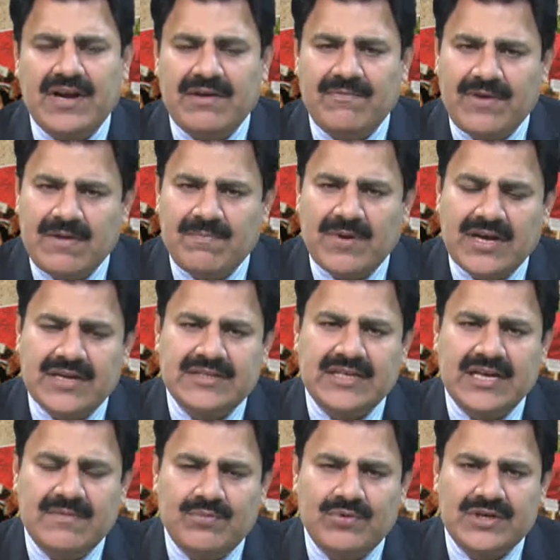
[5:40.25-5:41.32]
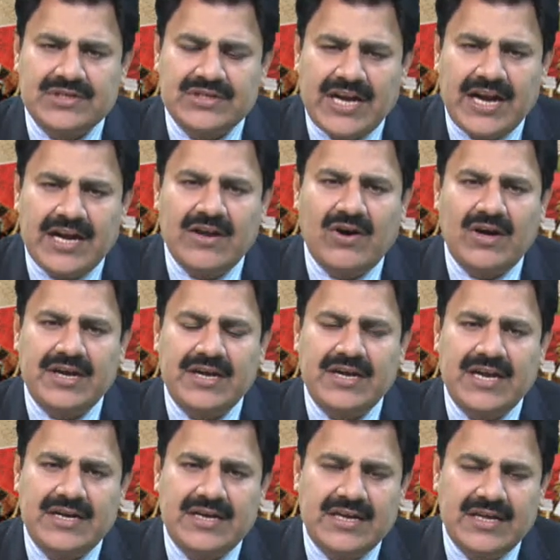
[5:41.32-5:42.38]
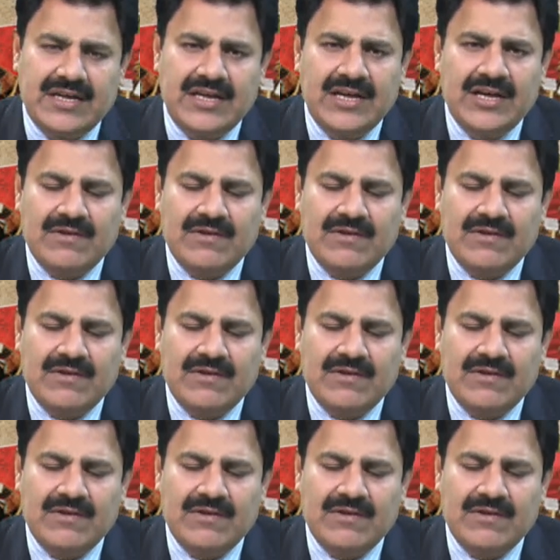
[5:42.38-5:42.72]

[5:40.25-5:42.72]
And when Pakistan put a stand on it that